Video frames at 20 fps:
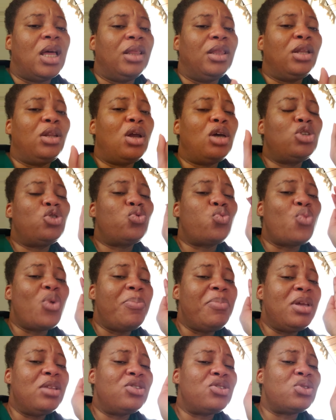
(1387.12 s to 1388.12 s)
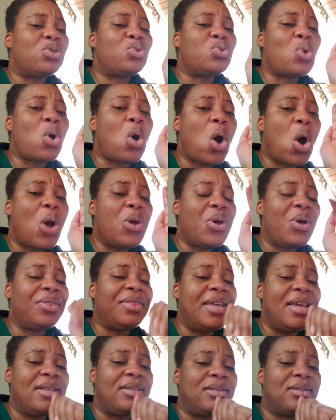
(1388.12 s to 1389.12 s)
the Lord will meet to all your
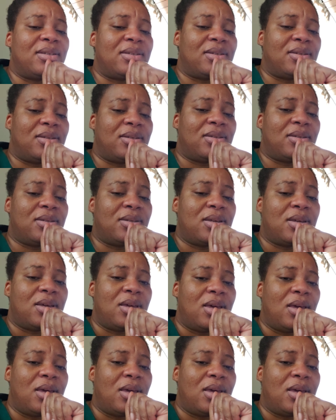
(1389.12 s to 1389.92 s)
needs.